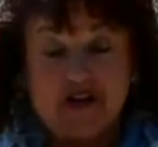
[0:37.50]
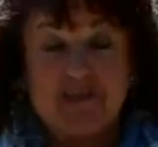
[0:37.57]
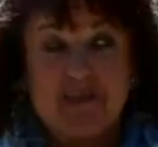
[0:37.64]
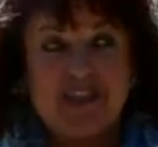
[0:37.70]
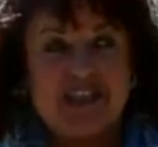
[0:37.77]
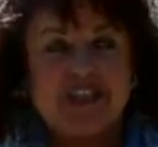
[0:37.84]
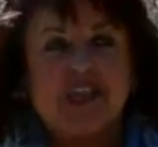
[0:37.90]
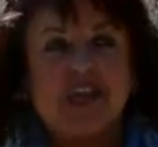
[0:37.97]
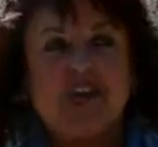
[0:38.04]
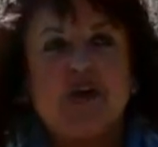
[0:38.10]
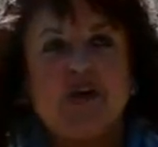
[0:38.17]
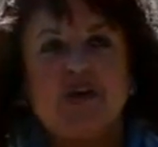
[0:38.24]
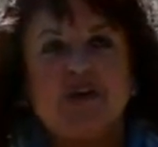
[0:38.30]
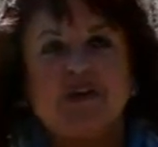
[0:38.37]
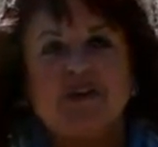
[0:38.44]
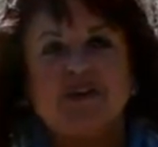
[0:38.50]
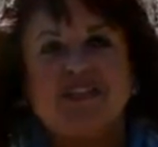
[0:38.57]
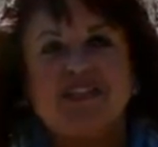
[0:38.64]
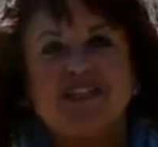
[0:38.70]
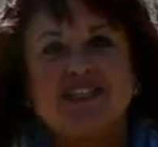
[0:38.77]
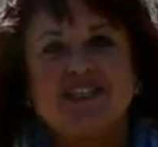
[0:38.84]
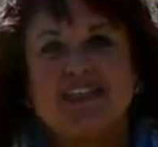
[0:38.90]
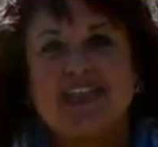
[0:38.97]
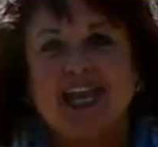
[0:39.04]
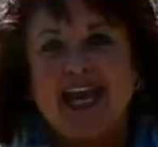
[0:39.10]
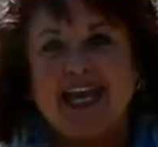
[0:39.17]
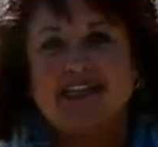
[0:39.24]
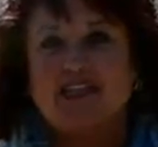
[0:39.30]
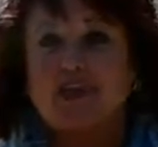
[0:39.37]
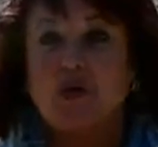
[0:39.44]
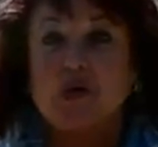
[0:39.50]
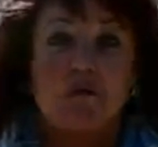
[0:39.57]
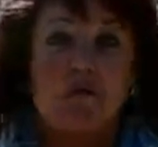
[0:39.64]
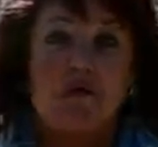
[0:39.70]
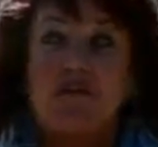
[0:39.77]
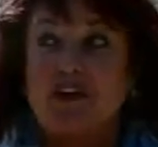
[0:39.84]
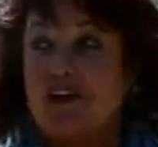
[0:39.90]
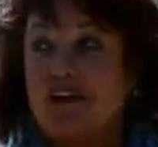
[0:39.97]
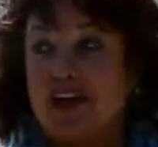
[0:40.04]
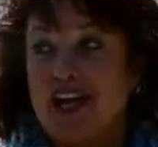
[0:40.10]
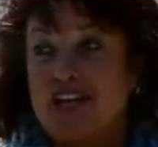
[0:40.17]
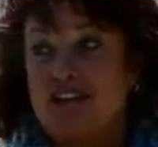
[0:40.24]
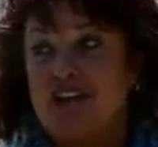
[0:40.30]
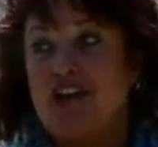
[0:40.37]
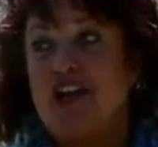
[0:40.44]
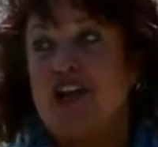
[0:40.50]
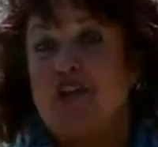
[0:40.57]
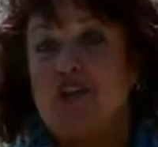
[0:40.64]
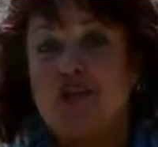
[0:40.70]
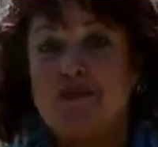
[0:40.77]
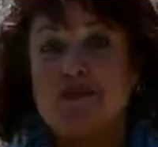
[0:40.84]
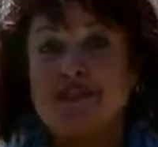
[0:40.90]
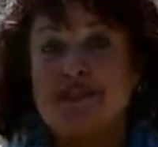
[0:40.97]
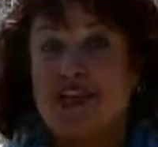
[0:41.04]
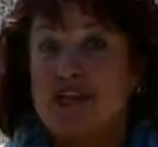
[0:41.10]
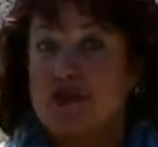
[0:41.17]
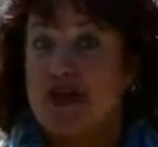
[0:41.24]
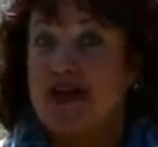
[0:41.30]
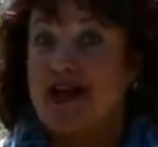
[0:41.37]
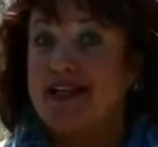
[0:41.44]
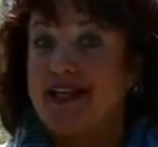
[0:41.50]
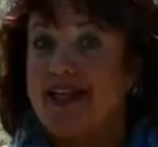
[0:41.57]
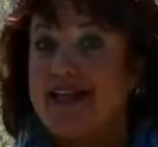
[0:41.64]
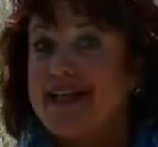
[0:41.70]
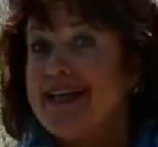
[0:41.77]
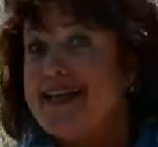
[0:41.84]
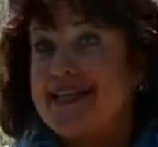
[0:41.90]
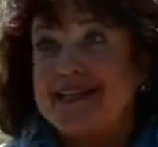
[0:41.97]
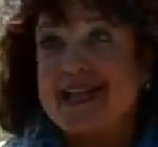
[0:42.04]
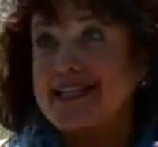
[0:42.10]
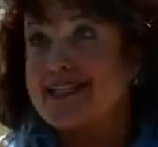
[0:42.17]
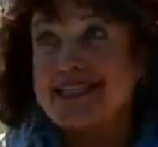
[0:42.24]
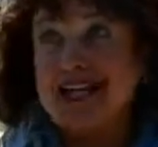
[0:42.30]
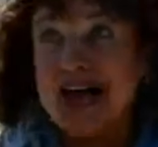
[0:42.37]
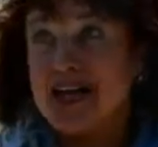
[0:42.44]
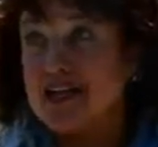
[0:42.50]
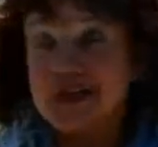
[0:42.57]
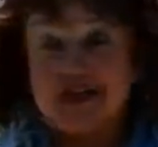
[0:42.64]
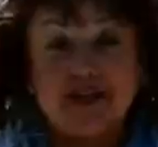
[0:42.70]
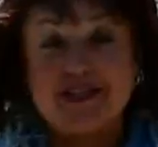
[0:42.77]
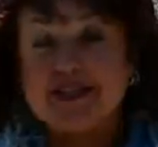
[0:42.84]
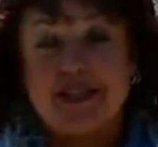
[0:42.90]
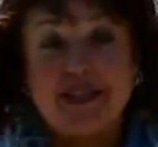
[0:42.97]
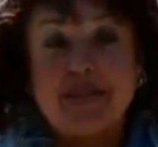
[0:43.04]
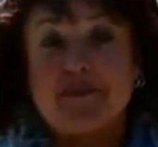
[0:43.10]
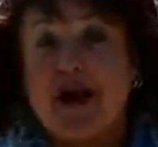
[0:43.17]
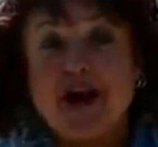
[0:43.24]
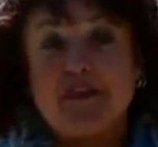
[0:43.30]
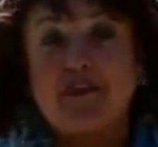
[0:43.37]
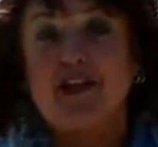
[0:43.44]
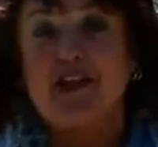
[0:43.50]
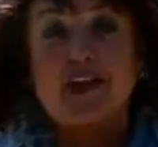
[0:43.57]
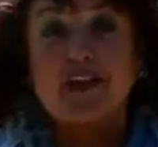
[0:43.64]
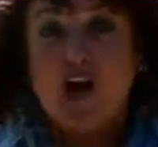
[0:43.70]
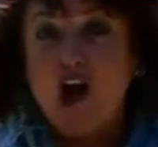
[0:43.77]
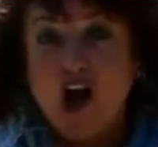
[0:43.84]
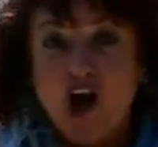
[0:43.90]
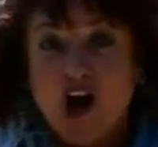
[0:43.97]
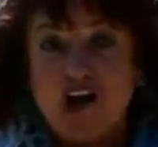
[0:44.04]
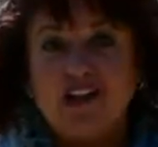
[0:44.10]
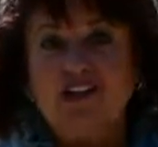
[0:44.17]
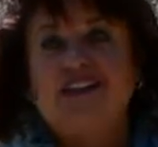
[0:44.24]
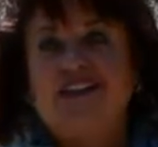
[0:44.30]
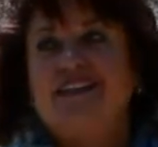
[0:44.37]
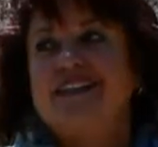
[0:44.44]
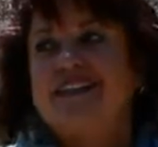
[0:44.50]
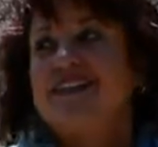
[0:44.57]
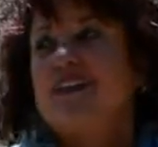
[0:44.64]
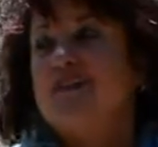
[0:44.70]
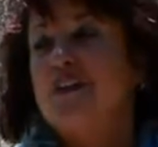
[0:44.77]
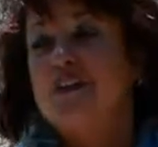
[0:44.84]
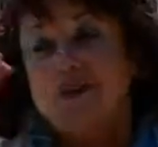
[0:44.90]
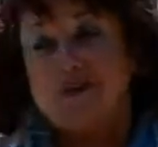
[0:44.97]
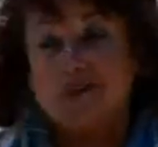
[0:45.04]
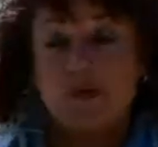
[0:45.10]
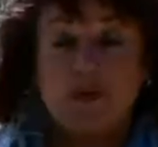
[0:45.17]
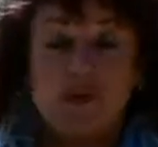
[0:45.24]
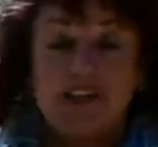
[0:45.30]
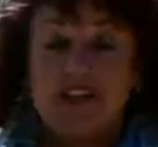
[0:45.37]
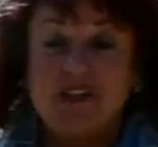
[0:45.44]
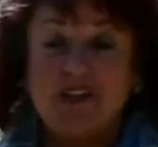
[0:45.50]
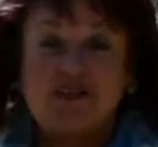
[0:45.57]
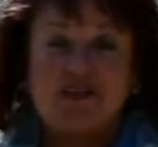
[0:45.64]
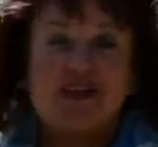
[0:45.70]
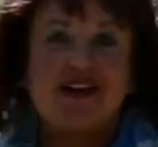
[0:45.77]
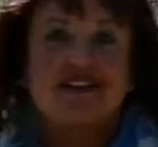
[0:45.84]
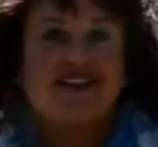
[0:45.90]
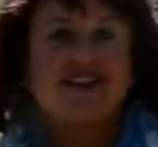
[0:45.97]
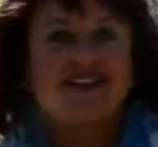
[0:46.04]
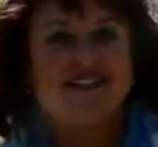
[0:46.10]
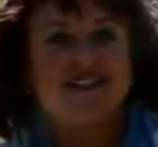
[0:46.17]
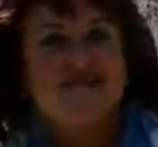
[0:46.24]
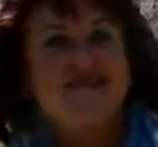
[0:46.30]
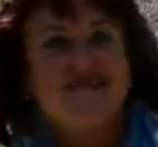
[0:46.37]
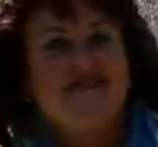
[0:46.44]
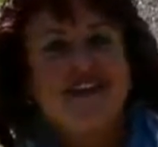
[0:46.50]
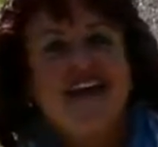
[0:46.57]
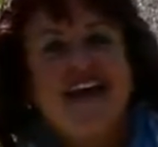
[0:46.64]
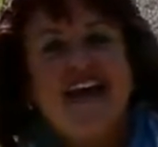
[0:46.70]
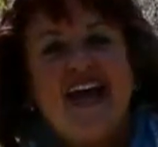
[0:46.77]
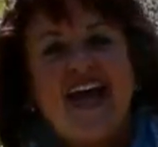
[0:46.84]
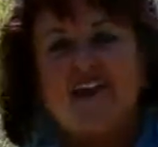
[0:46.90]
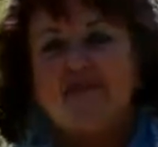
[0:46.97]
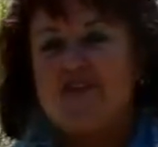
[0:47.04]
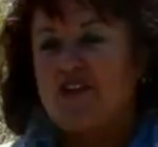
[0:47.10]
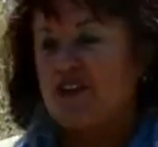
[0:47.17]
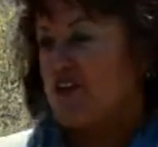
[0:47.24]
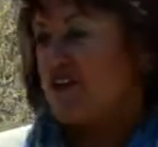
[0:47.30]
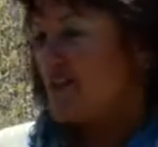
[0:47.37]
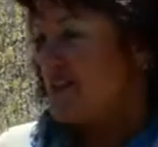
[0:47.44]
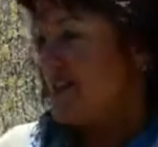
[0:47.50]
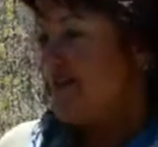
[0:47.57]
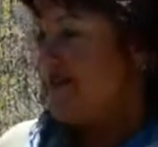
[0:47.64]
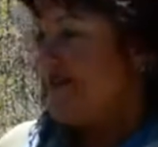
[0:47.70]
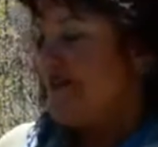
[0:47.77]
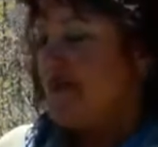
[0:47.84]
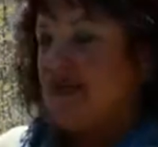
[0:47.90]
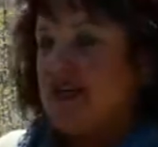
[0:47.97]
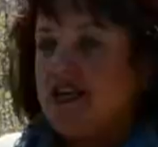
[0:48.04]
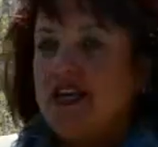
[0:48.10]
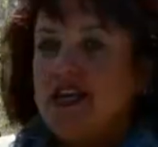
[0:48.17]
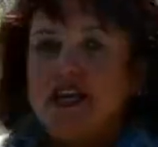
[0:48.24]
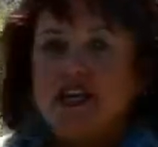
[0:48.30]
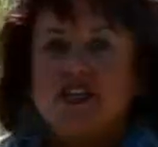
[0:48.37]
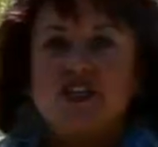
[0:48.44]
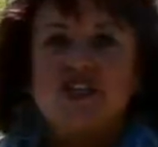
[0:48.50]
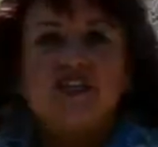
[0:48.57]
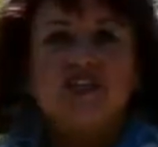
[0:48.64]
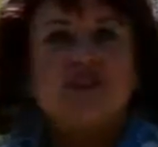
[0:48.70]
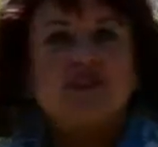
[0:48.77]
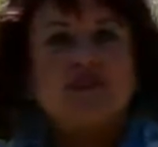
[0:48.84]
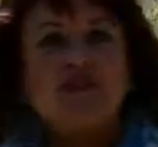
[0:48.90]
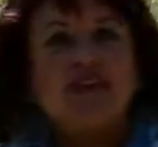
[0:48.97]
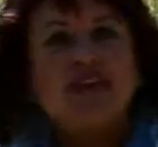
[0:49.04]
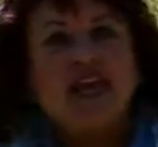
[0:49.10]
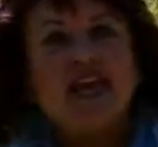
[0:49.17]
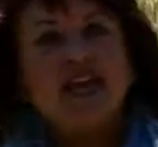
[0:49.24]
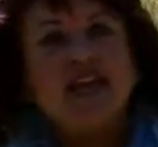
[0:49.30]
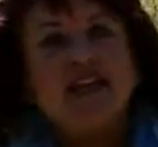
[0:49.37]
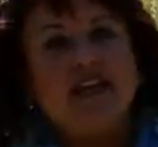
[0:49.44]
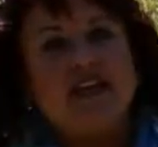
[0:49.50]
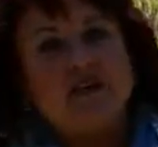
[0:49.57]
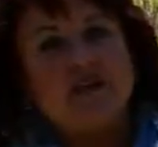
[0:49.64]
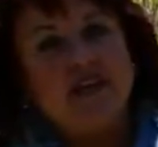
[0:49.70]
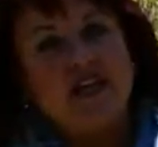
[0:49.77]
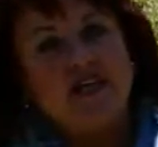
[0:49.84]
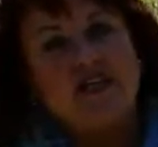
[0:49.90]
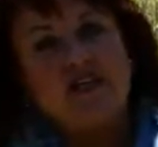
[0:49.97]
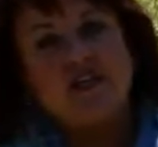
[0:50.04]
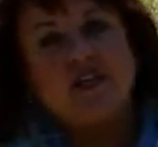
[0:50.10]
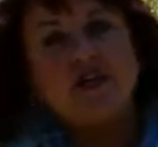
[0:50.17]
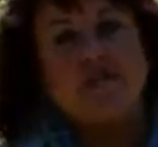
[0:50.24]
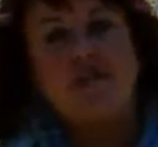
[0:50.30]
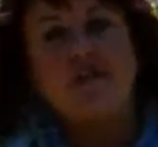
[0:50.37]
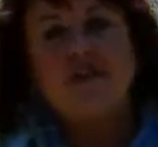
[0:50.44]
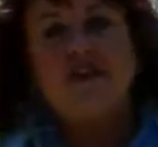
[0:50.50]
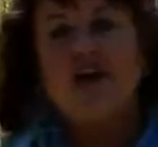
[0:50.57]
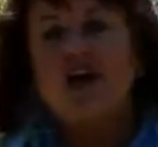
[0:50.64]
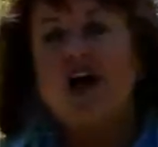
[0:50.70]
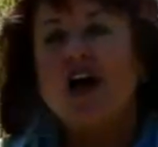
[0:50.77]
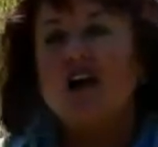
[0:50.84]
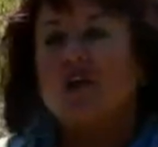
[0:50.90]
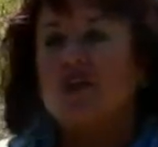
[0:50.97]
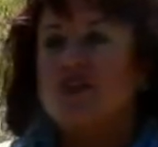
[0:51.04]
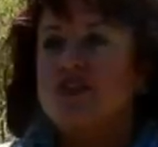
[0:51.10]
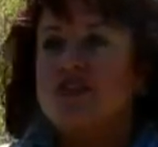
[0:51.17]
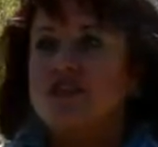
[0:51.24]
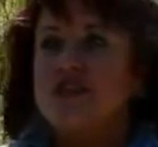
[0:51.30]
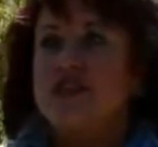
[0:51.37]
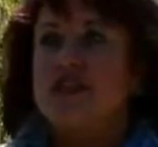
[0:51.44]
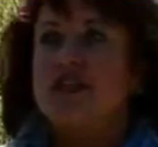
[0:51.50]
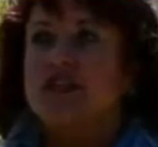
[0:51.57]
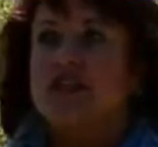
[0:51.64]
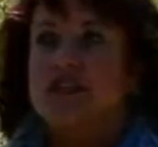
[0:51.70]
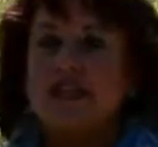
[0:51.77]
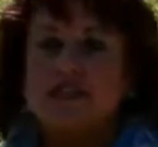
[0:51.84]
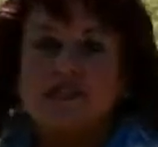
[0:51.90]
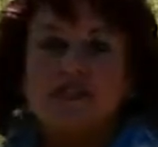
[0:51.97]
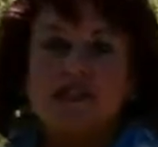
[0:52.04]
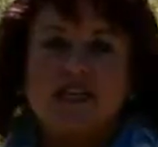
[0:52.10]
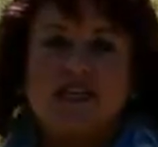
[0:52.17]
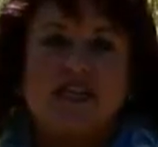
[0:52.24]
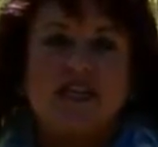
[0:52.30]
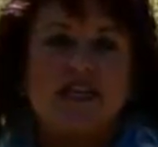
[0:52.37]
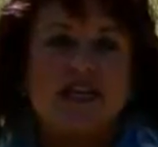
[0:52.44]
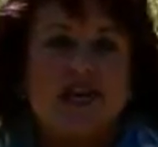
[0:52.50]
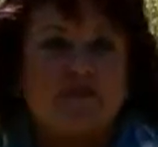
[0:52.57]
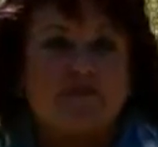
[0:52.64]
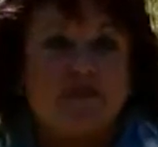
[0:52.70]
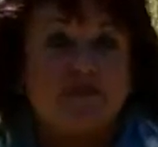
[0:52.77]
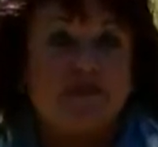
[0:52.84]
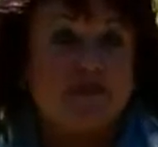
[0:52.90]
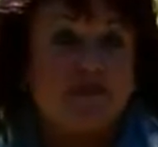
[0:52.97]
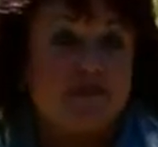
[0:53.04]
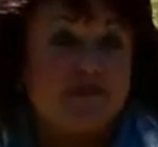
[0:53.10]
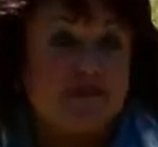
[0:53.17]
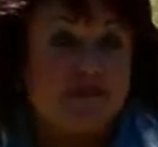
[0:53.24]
position I hold, which is gay as a normal variation on human sexuality, that's not addressed in the Bible at all, well, it was quite a long process. At first, the shift began in relationship with non-Christian, lesbian, and gay people.